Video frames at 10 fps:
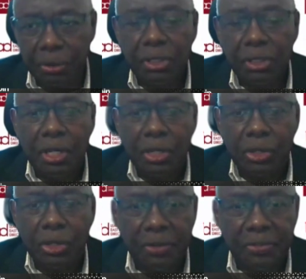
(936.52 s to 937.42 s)
you are
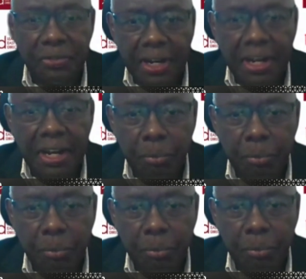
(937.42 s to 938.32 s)
far more
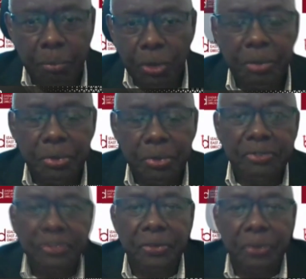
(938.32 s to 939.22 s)
removed from
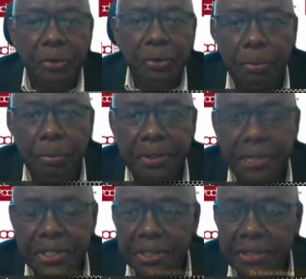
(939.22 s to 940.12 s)

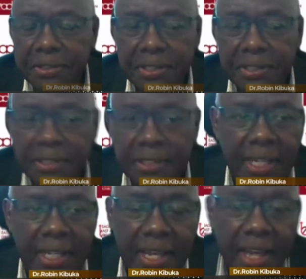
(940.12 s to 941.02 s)
operations. And
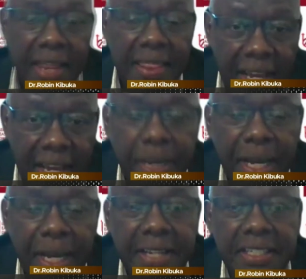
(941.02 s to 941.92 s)
that by
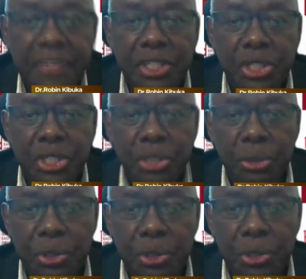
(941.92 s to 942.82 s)
definition also
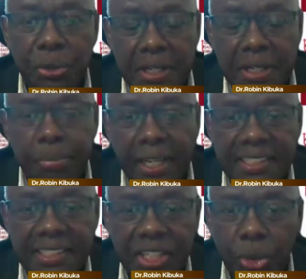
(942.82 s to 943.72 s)
implies that you
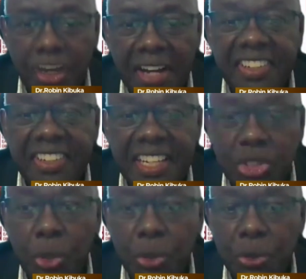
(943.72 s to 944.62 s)
have less
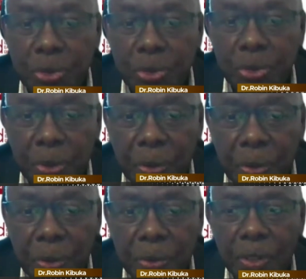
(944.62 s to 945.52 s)
control
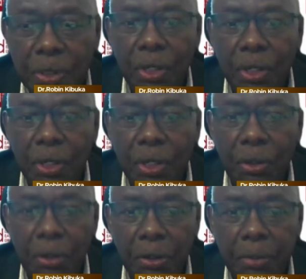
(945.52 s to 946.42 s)
on
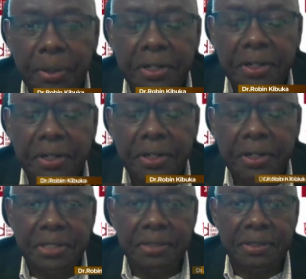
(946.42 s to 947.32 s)

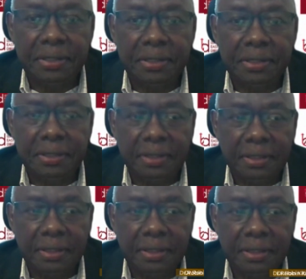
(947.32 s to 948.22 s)
operations.
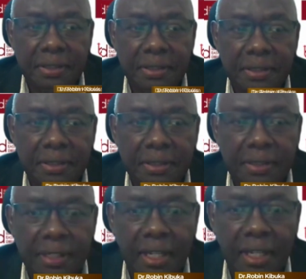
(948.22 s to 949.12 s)
And you have
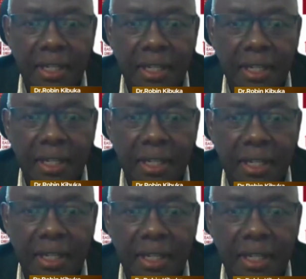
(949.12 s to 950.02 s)
to
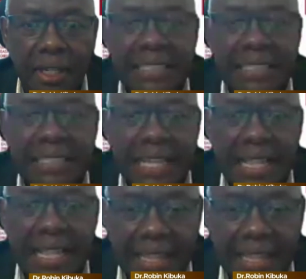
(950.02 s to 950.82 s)
maintain that